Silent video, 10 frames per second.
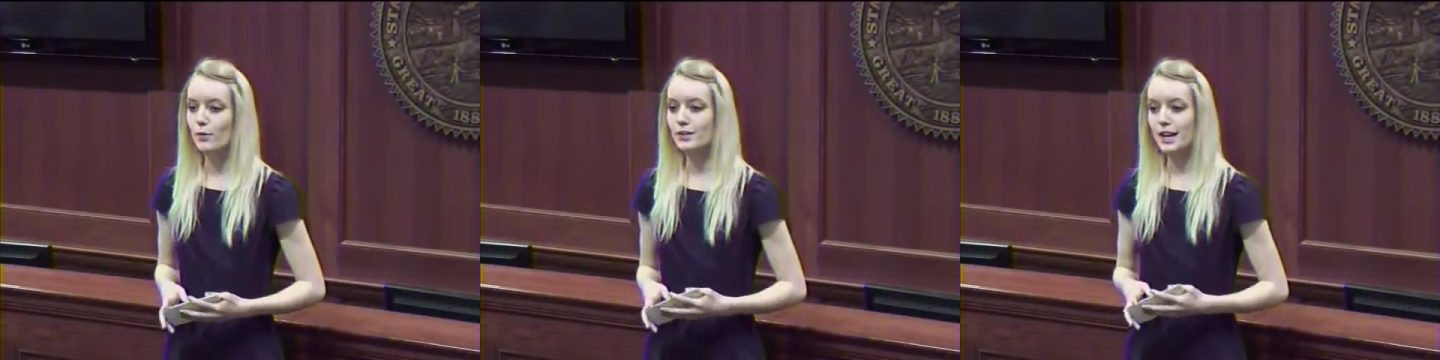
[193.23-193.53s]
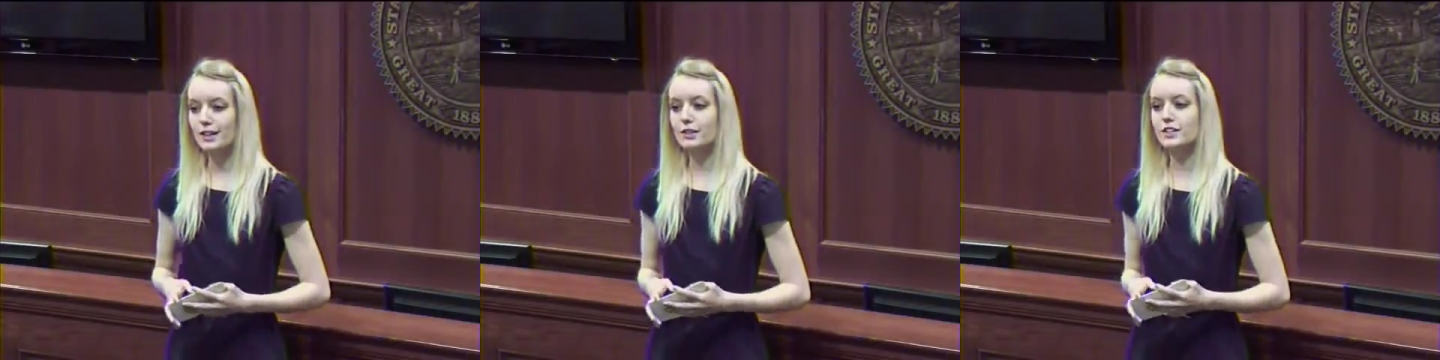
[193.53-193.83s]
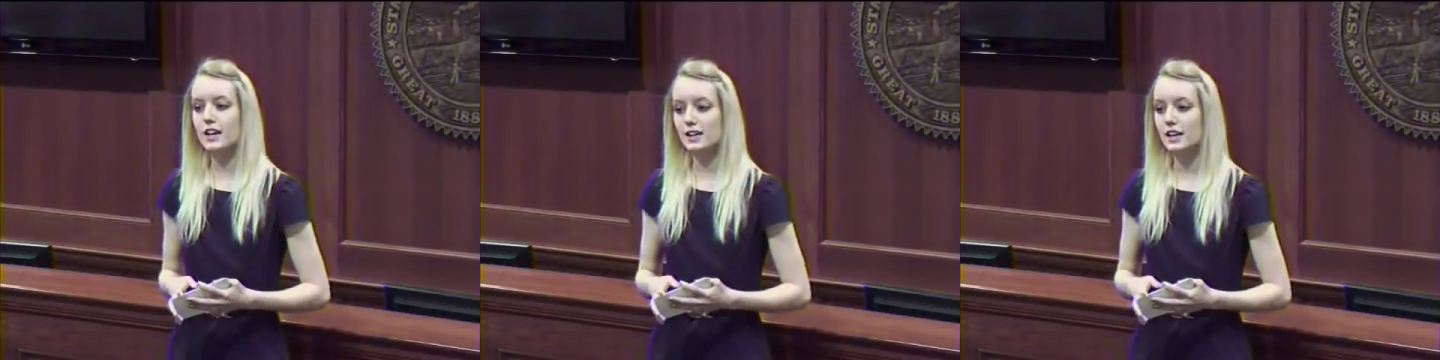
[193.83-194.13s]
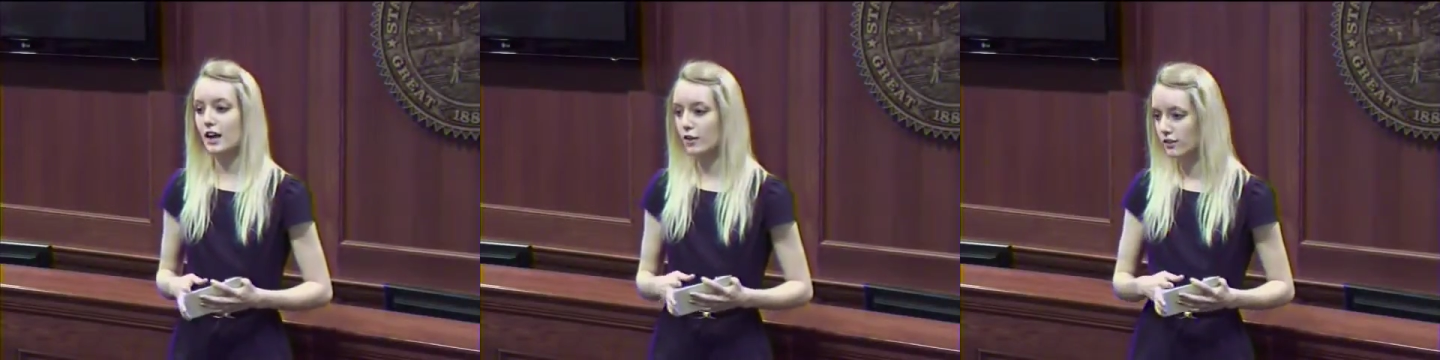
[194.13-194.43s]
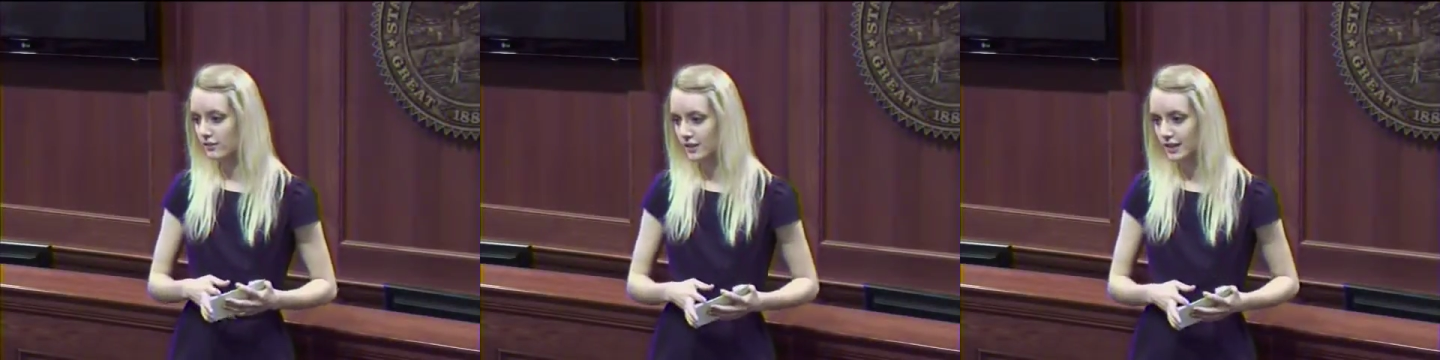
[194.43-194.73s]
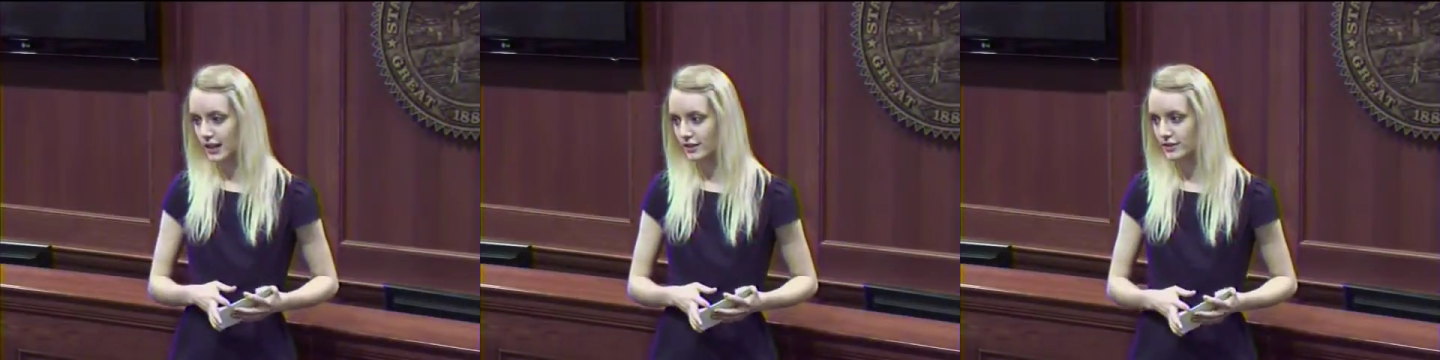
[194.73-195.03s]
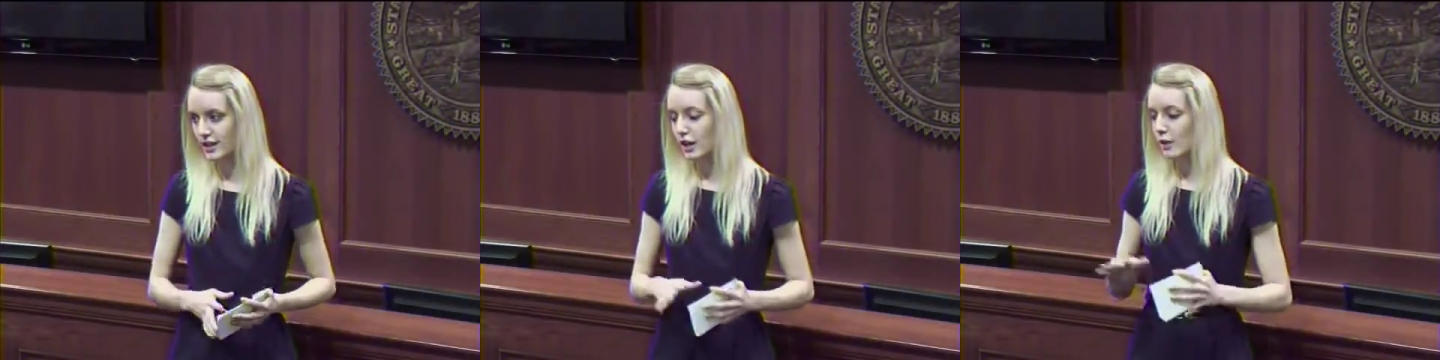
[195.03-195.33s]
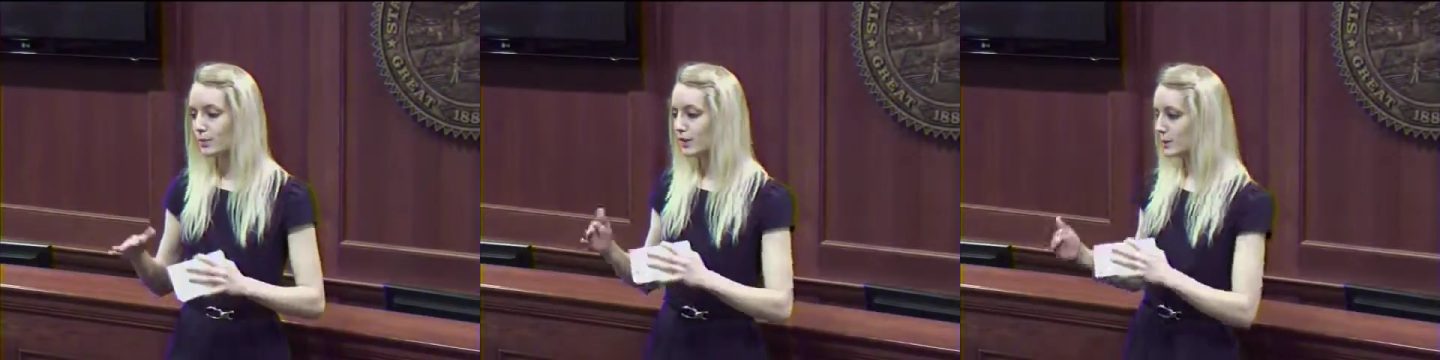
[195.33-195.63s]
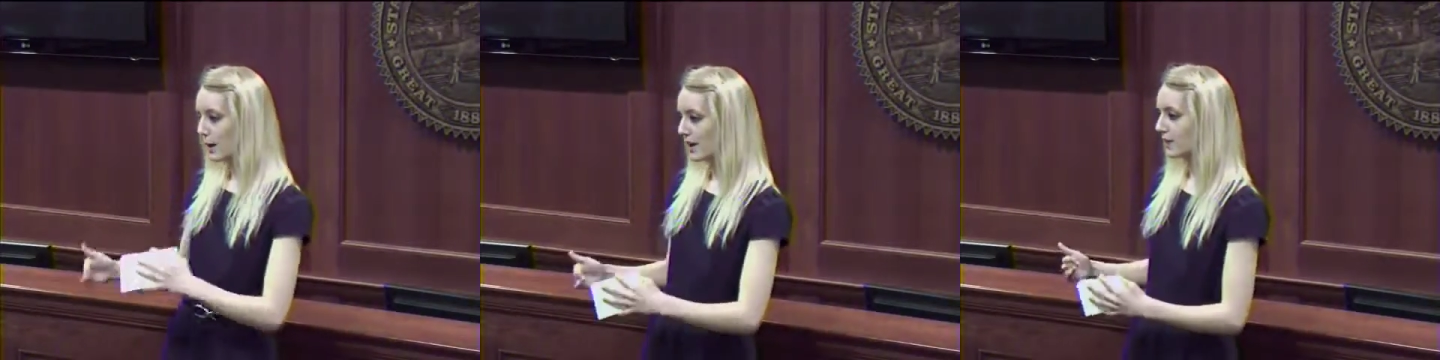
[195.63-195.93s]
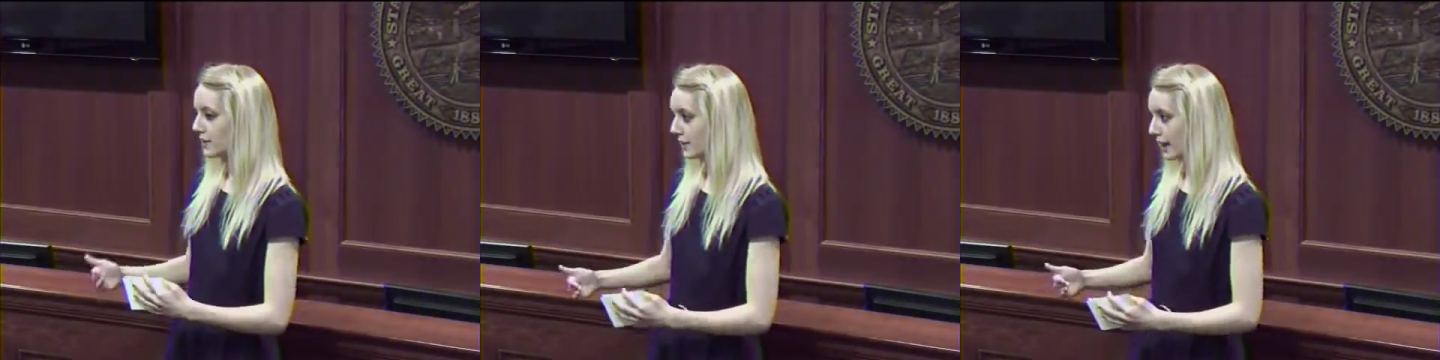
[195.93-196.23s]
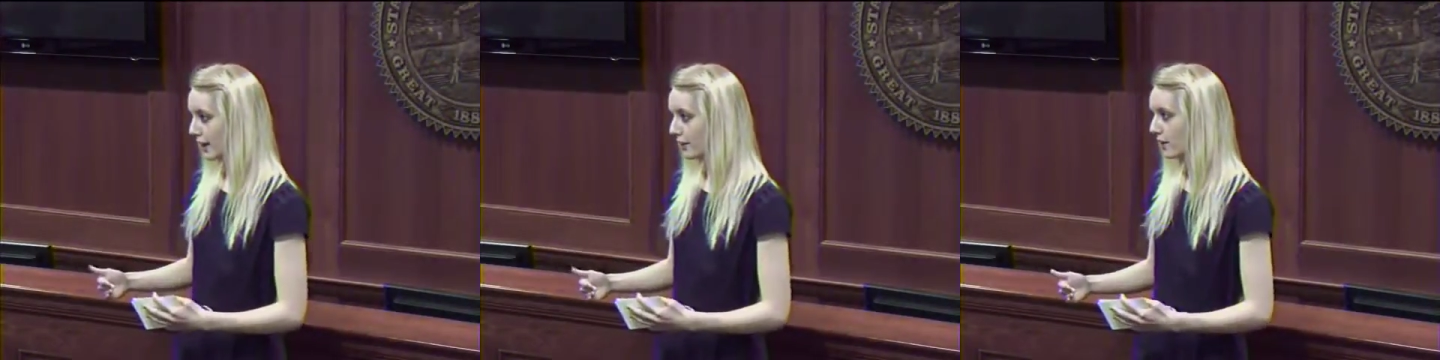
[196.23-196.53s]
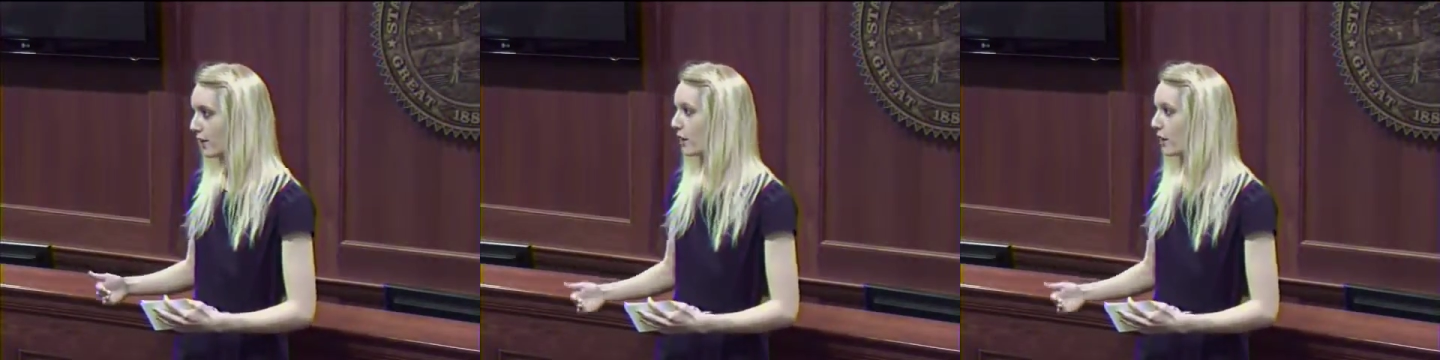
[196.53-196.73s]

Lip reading: When cattle are taken out of the feedlots and placed back on the land,